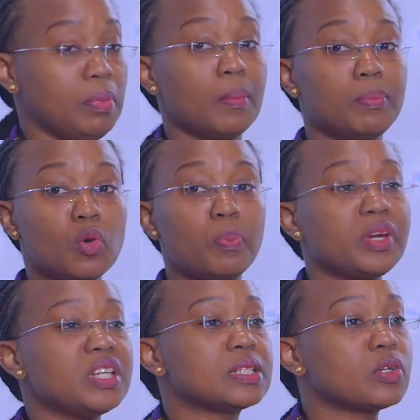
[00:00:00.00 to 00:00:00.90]

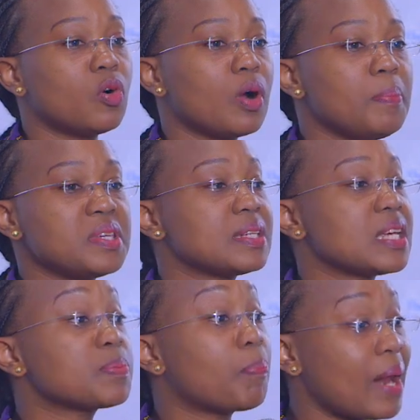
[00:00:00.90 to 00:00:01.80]
blueprint or a
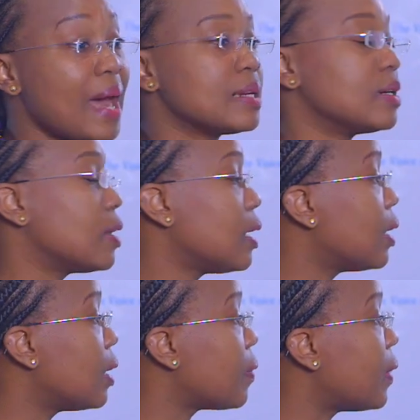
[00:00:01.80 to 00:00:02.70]
business plan
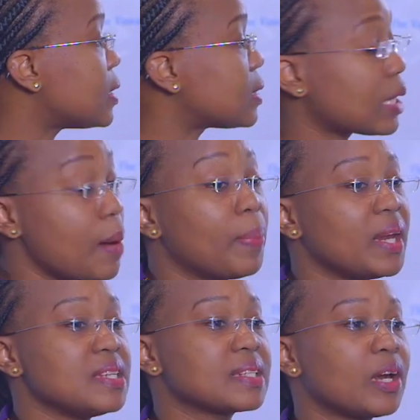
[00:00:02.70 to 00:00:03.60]
that
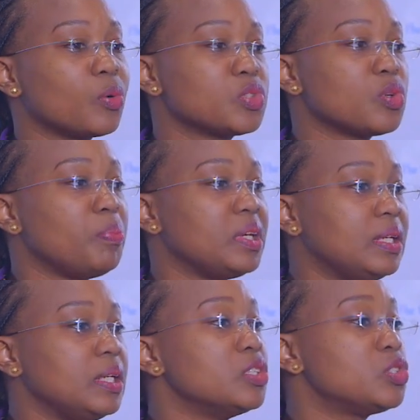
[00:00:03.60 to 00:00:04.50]
companies can also
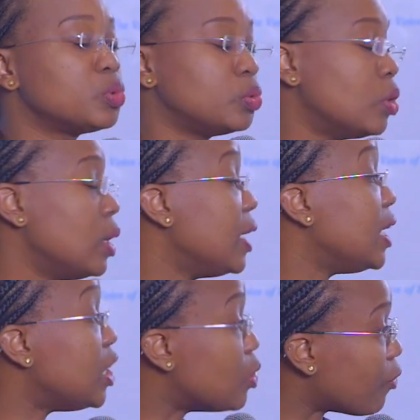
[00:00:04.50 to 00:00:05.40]
begin to
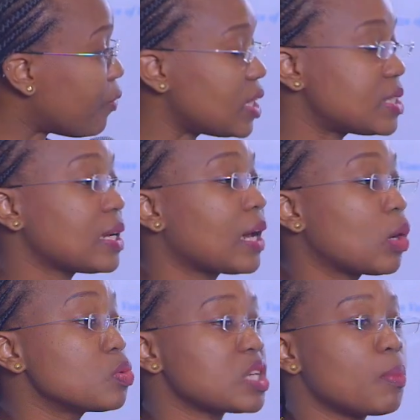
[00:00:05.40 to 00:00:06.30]
innovate
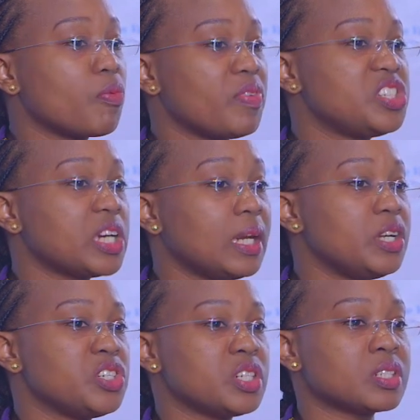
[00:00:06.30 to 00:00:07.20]
around some of the
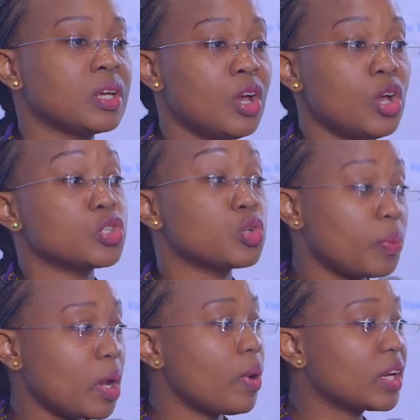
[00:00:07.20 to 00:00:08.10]
challenges. So
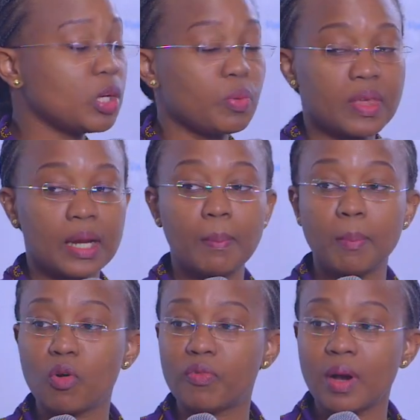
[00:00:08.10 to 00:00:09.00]
we are working with a
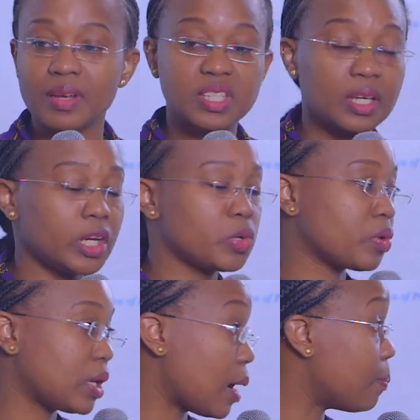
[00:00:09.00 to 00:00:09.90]
number of our
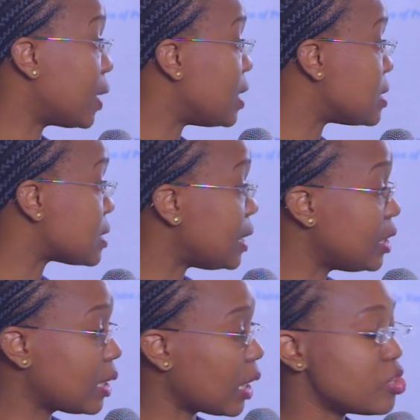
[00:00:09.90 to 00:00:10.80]
signatory companies
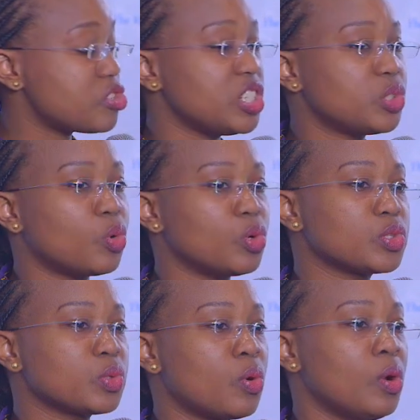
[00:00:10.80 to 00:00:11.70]
in country to
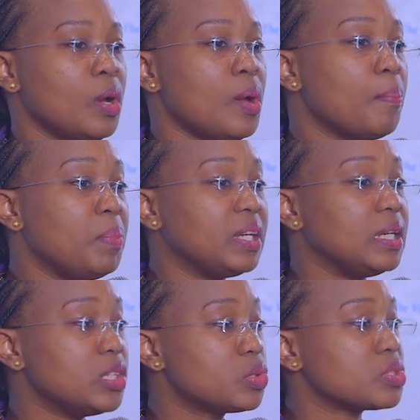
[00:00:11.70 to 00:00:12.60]
also
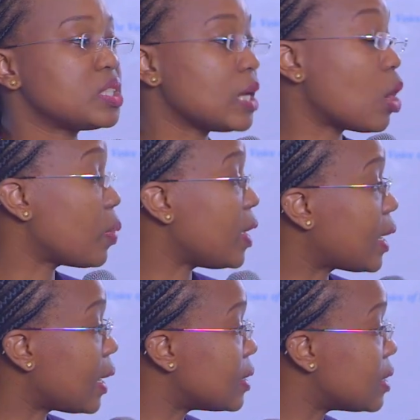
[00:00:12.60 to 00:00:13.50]
begin to see how they
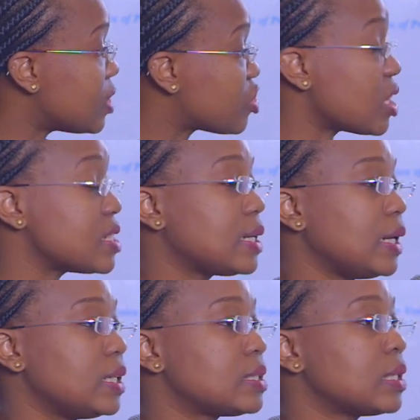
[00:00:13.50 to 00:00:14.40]
can
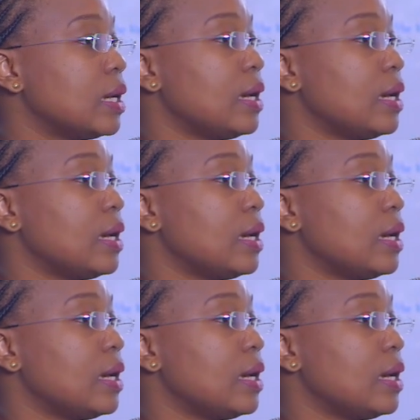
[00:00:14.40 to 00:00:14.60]
translate